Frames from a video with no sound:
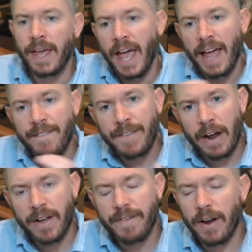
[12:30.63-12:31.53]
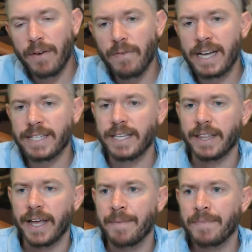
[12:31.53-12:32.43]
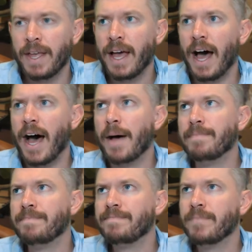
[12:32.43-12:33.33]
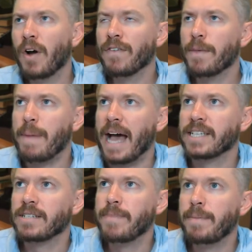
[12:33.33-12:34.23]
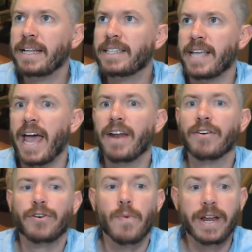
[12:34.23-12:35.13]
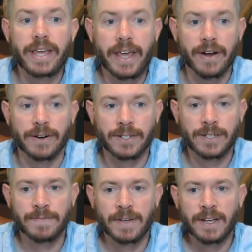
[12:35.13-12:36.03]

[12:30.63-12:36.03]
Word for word: And very, very recently, um, over the past maybe 10 or 20 years,